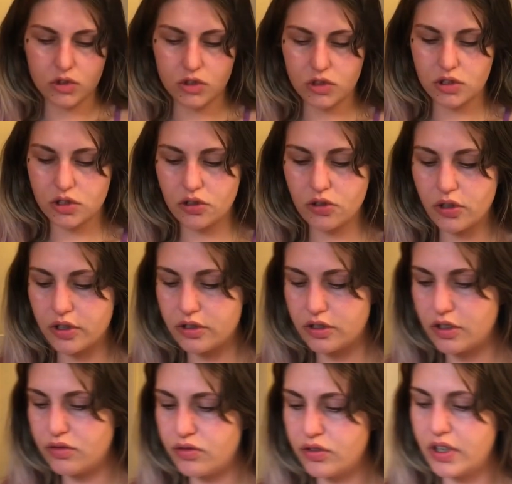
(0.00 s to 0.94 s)
So I
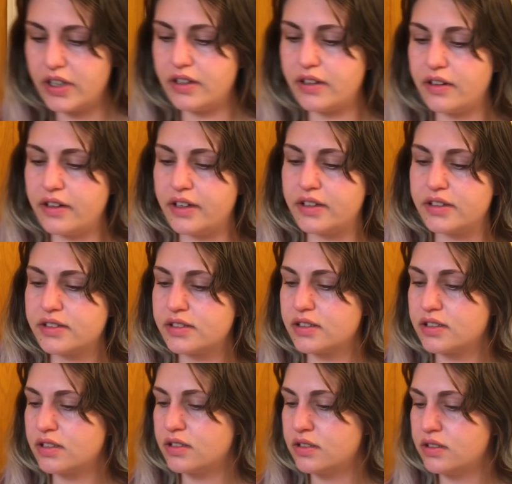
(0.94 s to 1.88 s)
did find
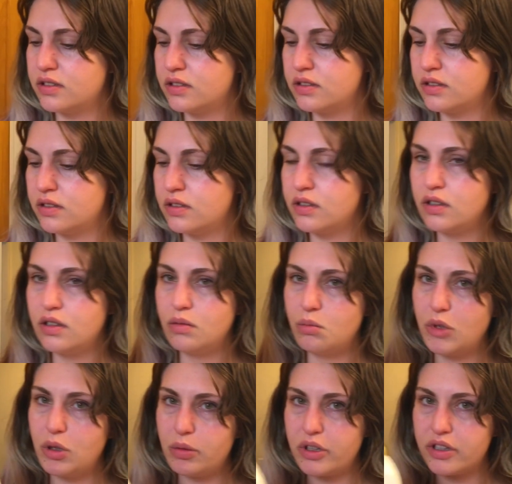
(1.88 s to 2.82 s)
this.
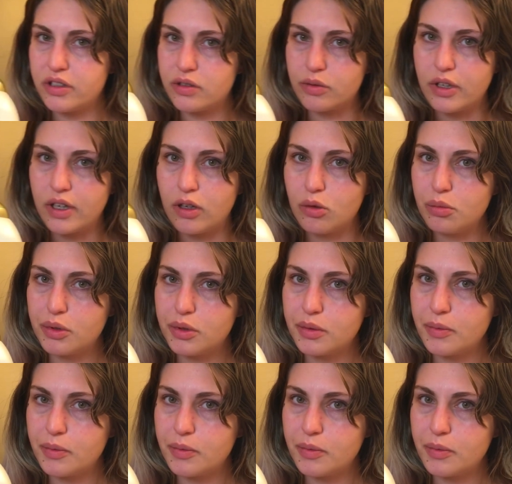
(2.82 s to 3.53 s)
Maybe this will help.